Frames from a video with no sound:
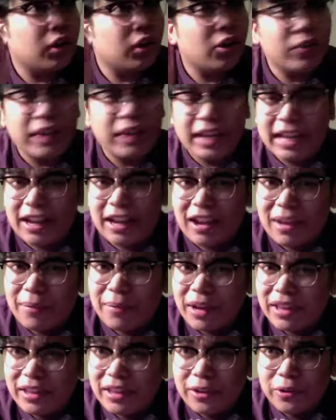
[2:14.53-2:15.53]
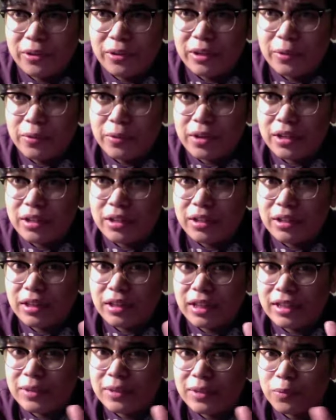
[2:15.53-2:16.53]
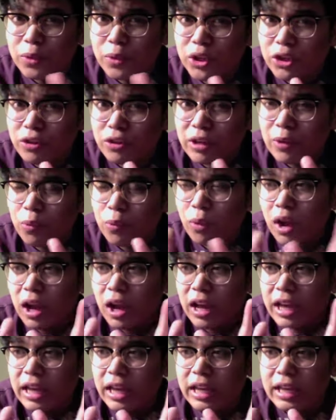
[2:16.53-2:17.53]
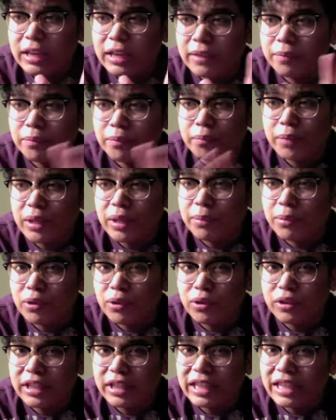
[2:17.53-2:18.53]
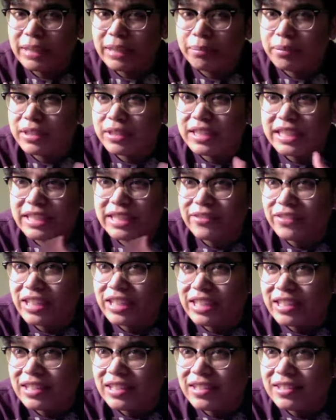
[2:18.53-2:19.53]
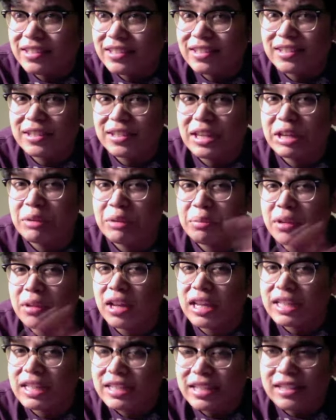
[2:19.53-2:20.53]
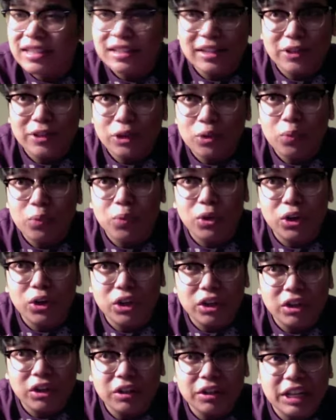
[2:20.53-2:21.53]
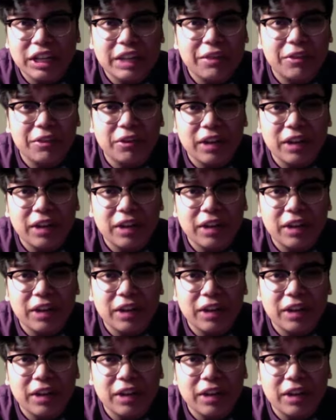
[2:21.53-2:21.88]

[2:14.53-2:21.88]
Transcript: Okay, am I the only one that's wondering why people keep T Vs and appliances that don't work in their